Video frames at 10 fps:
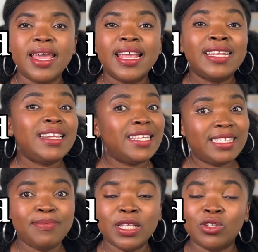It
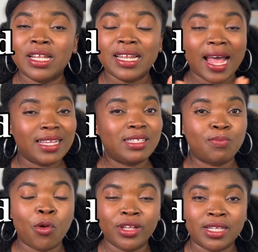leads me to the last
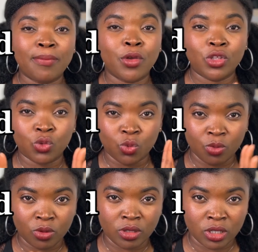point I'm going to
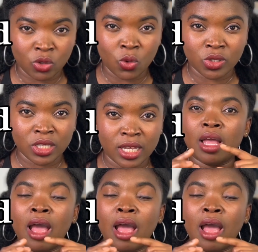discuss here.